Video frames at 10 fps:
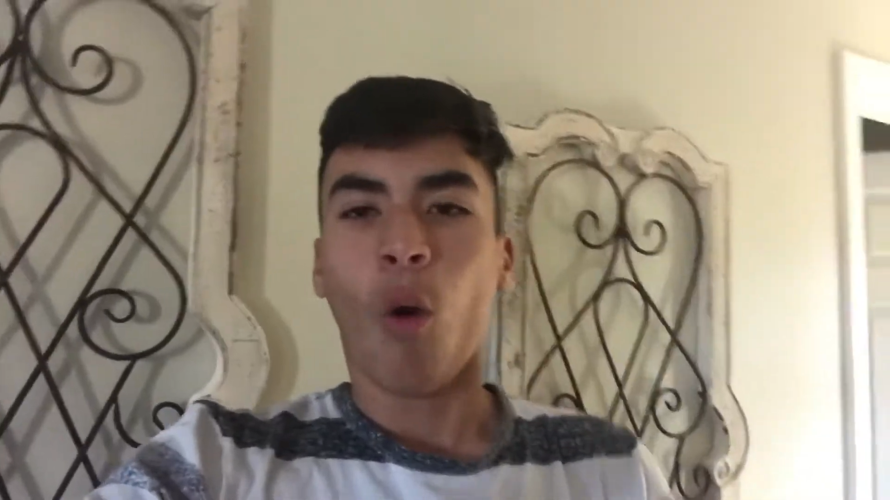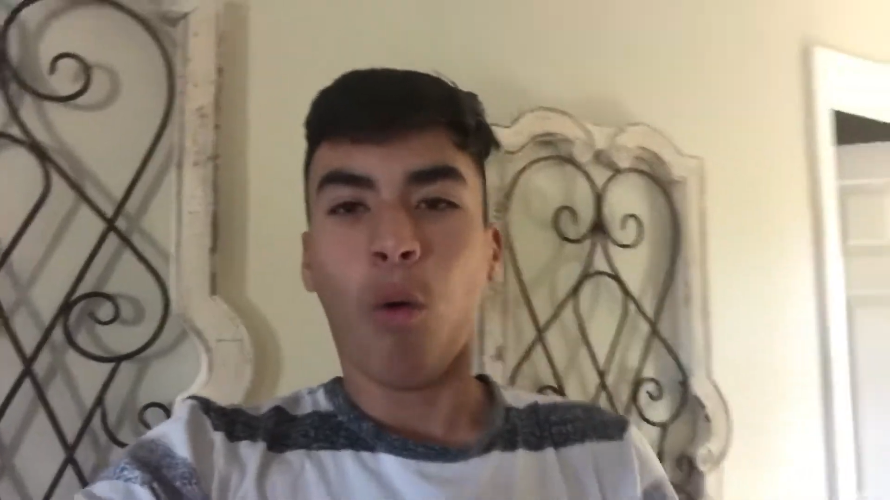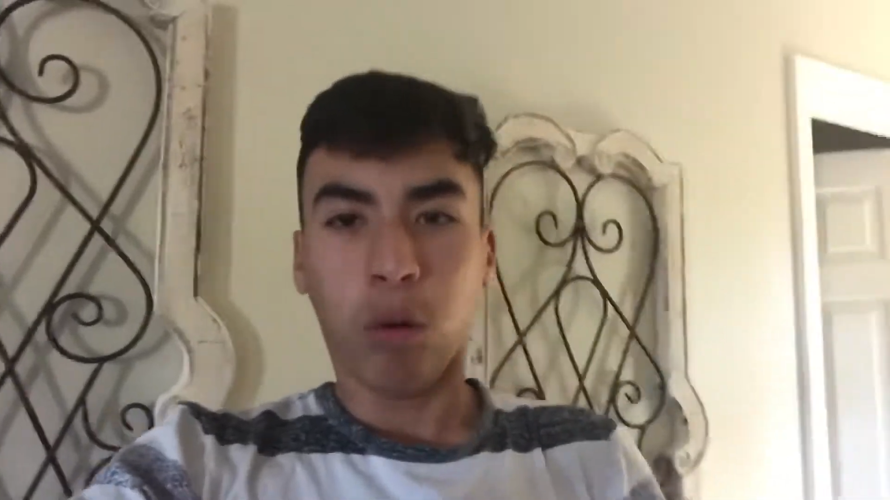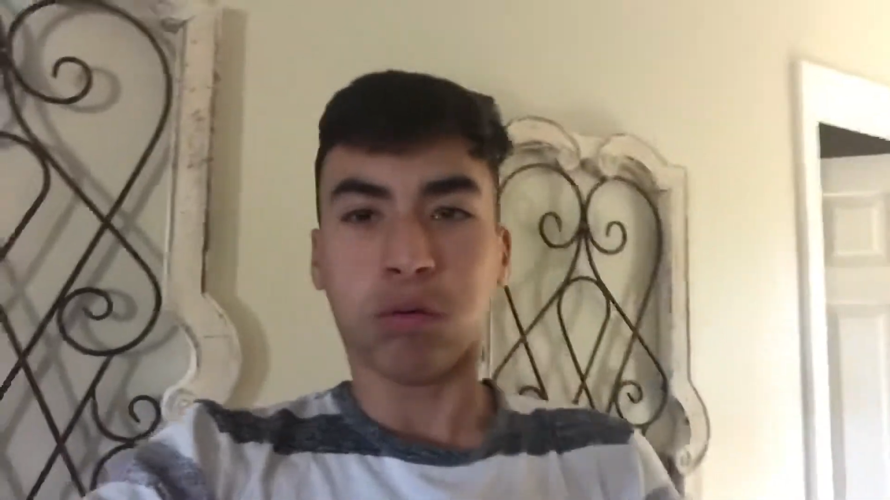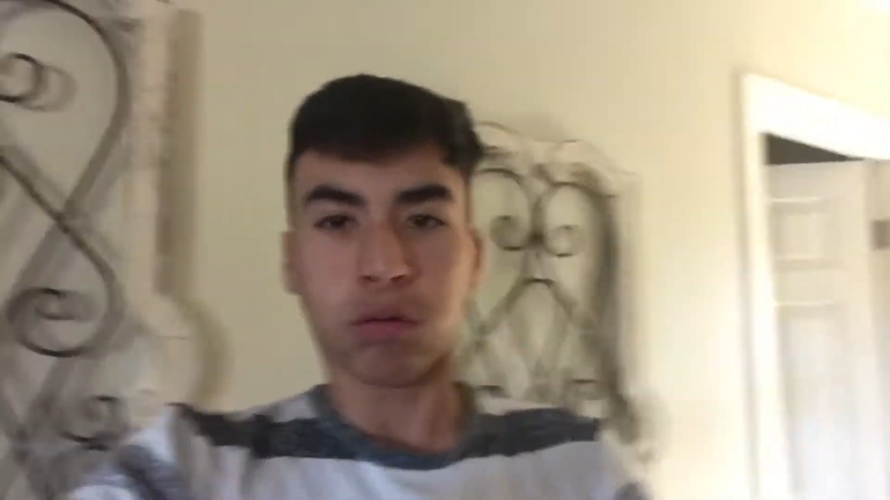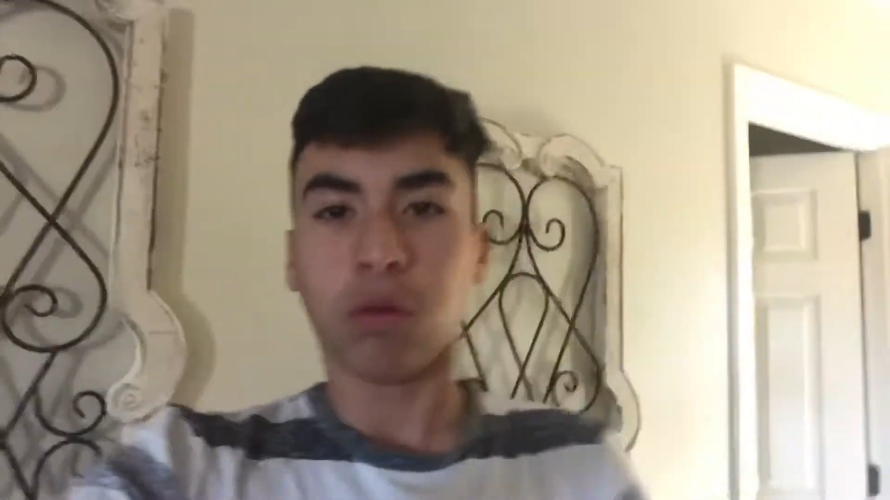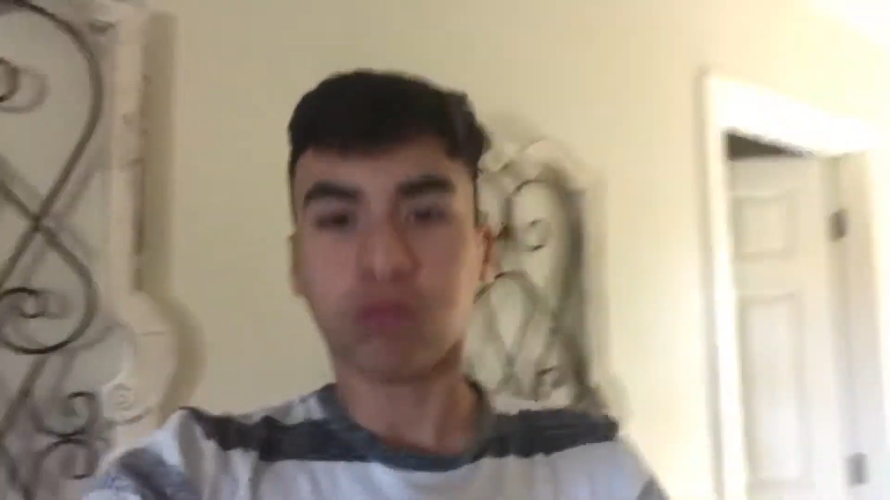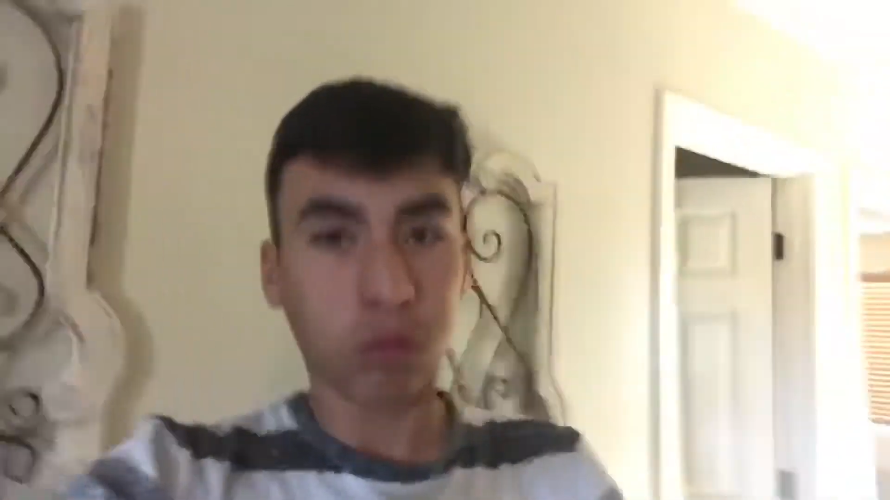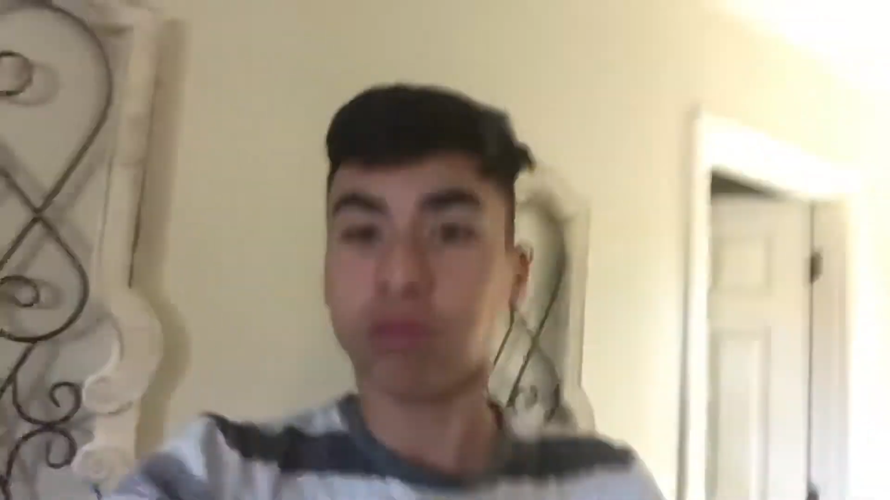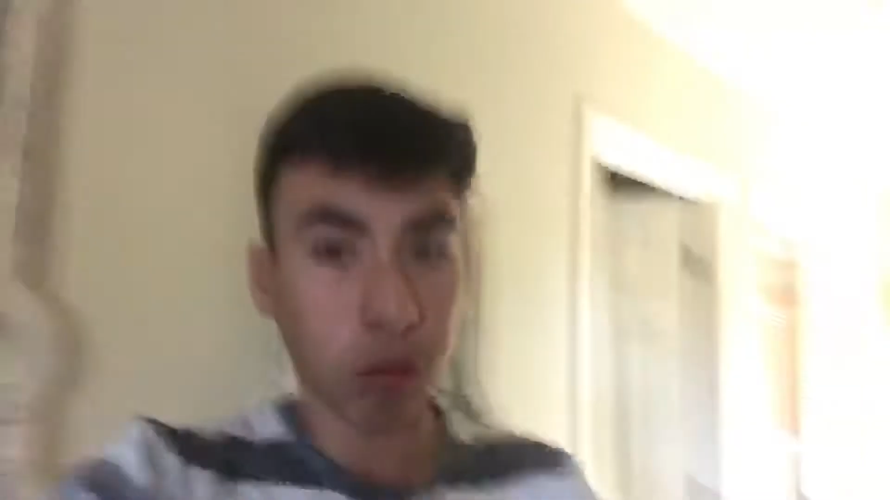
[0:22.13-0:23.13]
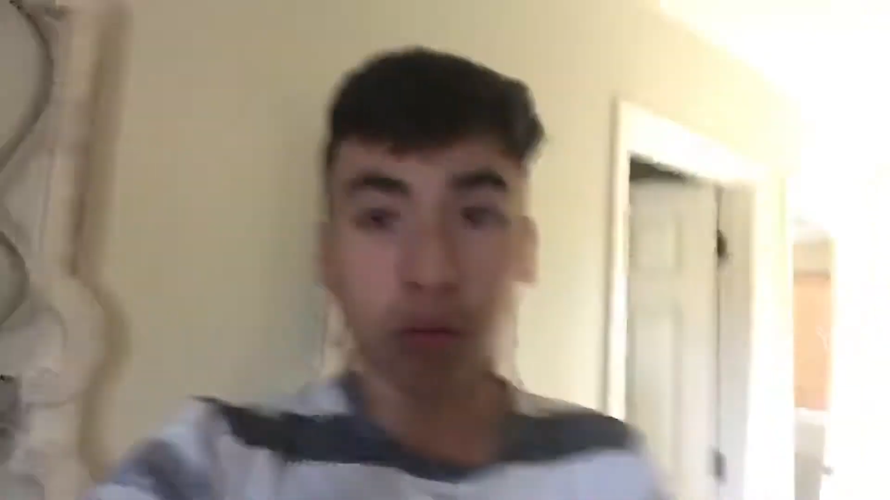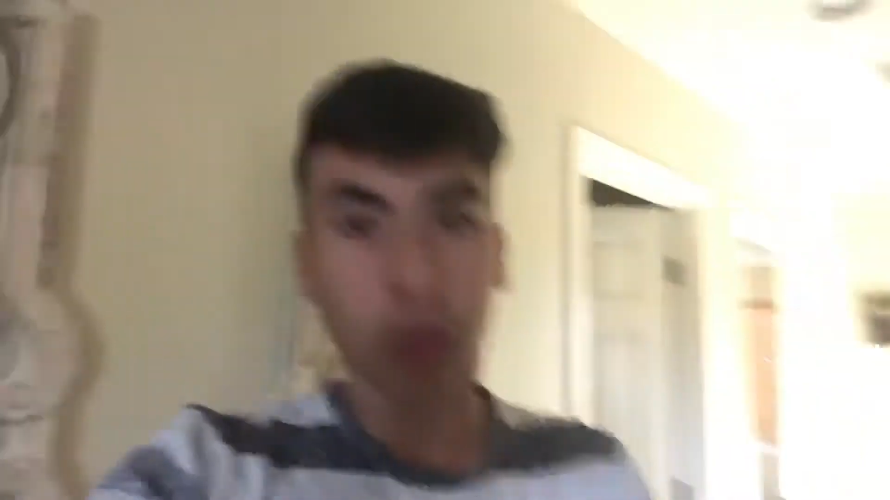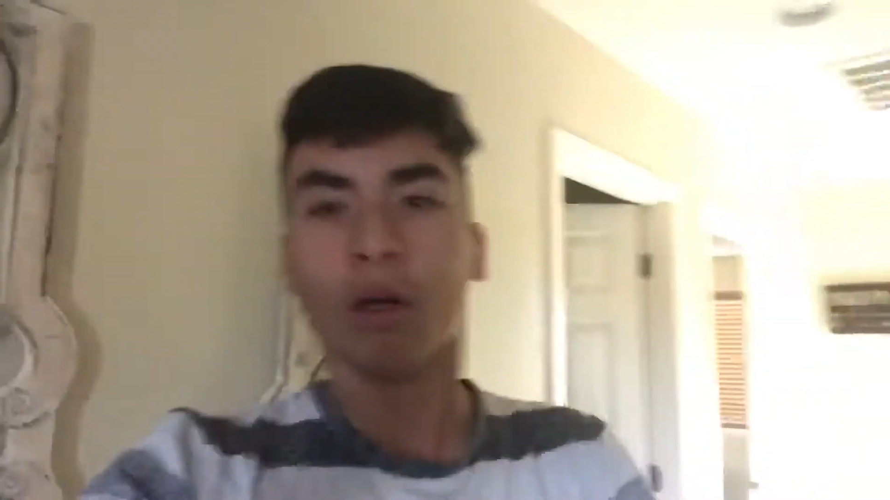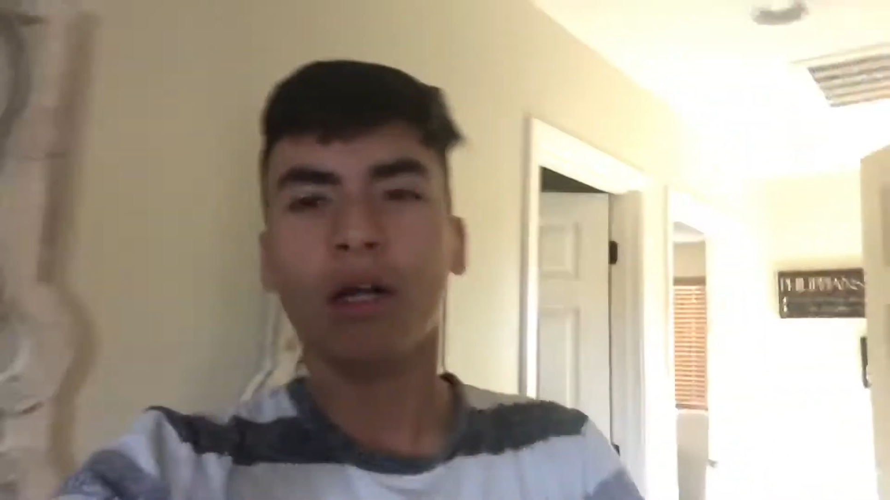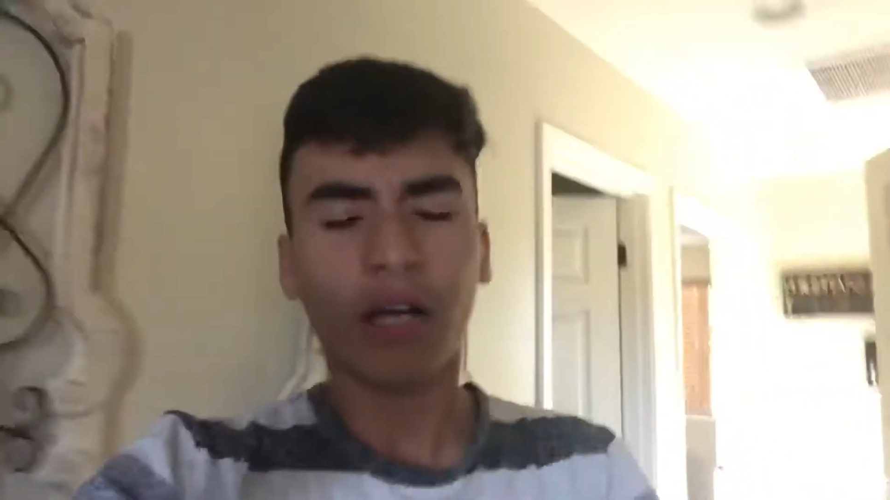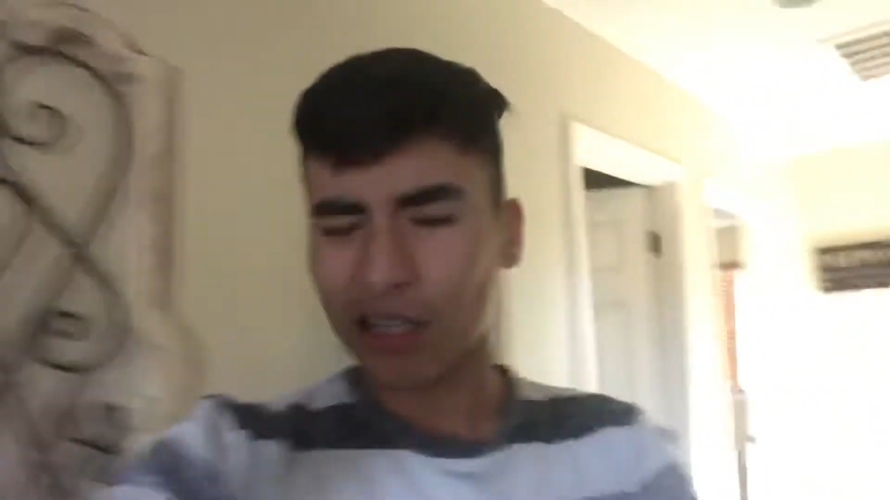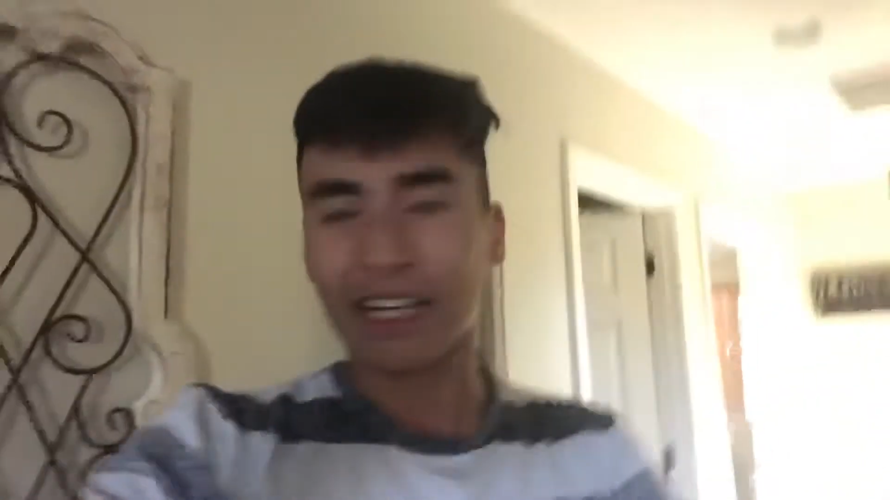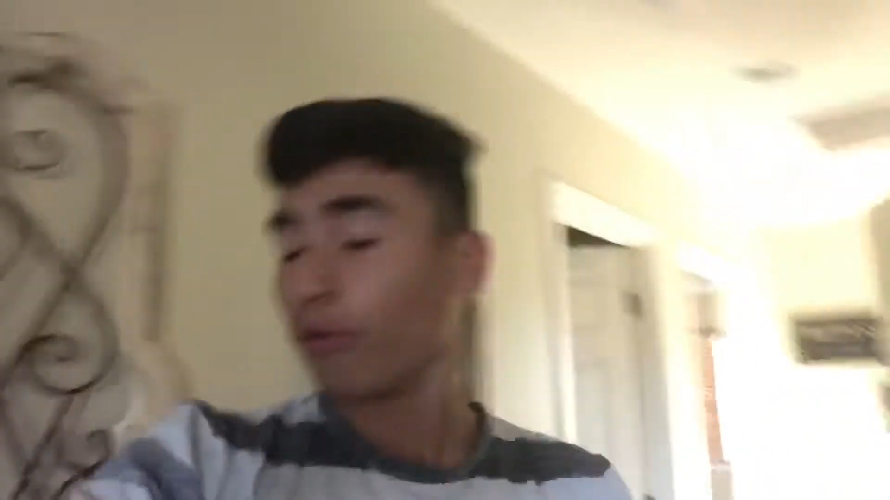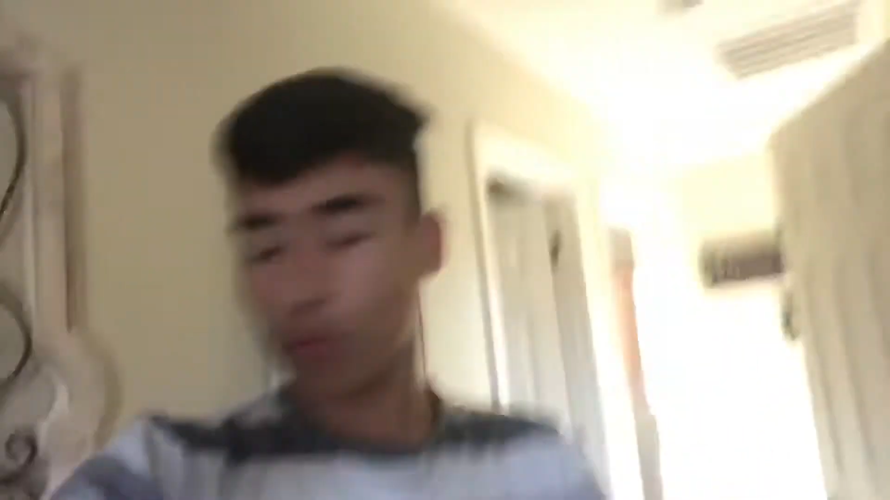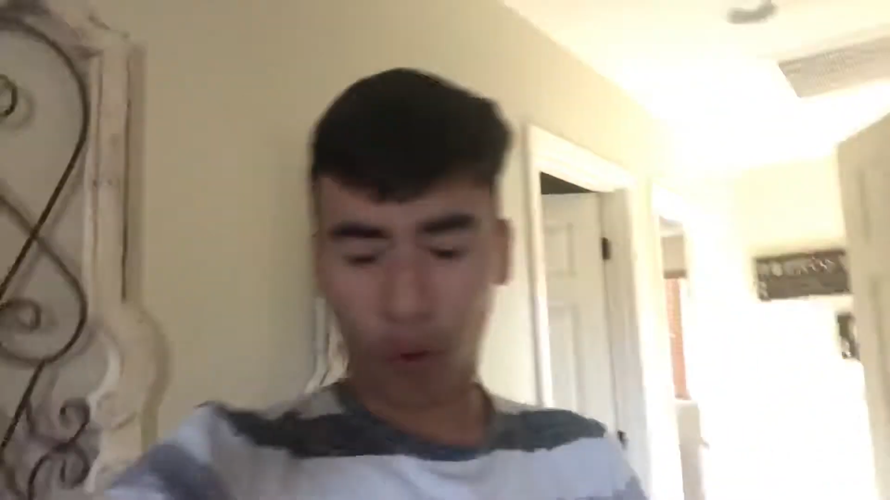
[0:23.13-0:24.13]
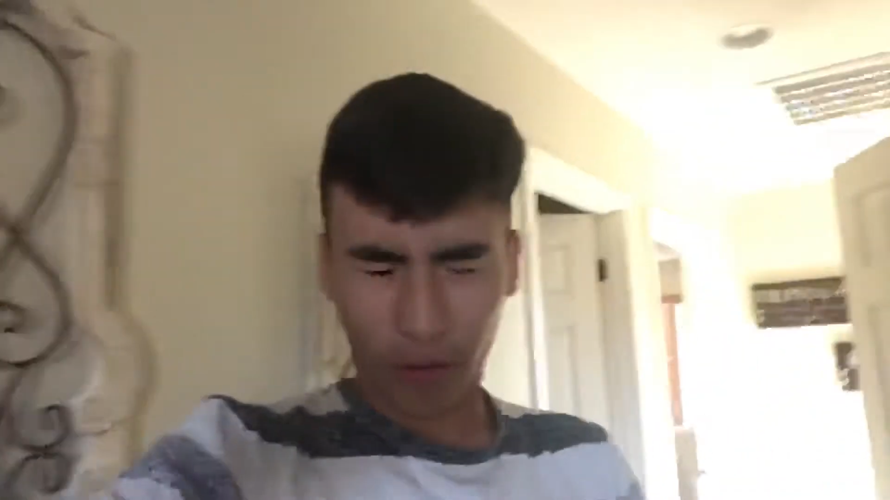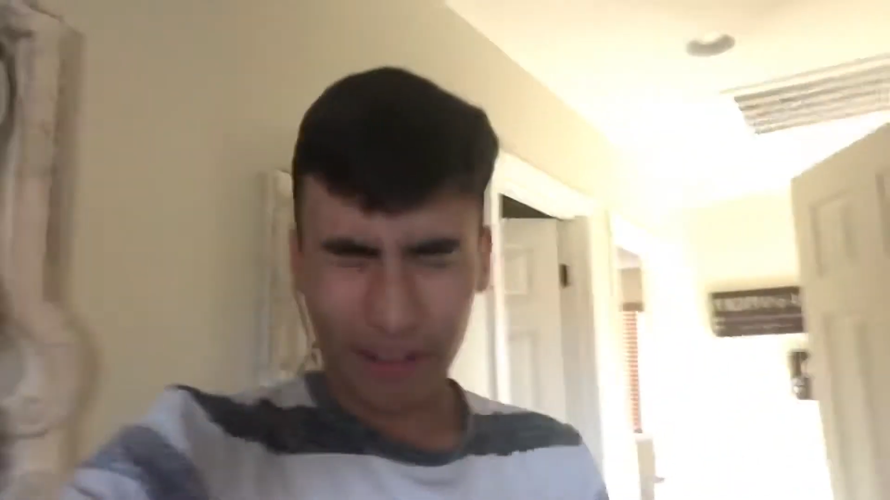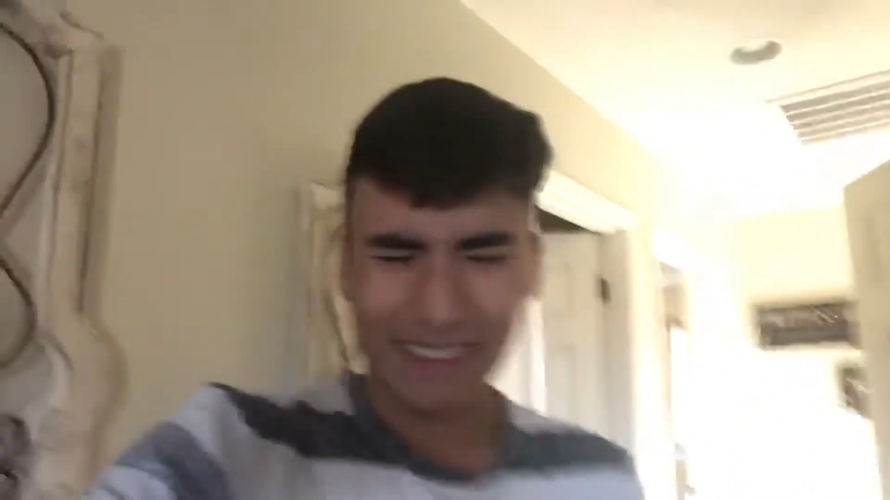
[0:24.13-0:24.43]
I was like,